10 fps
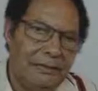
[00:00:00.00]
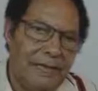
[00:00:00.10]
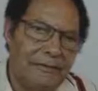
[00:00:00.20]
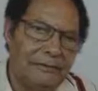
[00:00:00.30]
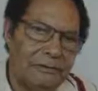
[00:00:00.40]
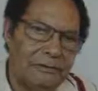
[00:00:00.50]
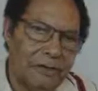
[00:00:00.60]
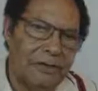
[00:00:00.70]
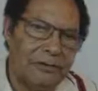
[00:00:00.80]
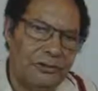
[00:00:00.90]
that
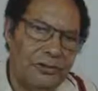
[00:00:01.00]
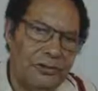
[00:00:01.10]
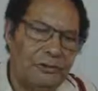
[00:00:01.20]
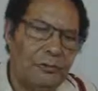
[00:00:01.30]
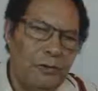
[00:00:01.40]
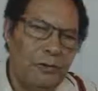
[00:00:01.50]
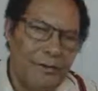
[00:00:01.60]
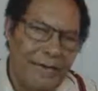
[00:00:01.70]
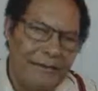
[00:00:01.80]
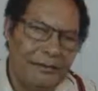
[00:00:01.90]
knowledge to the
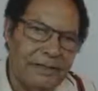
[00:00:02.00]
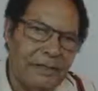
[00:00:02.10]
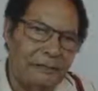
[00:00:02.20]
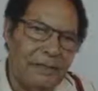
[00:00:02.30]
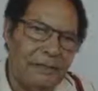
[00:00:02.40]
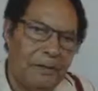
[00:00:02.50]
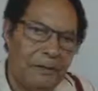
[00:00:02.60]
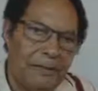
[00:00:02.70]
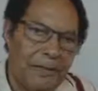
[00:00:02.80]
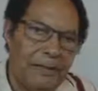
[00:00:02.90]
practical
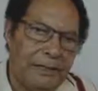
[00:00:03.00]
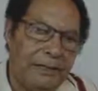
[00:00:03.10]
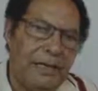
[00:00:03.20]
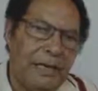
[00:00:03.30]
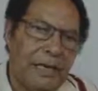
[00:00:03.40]
paper making,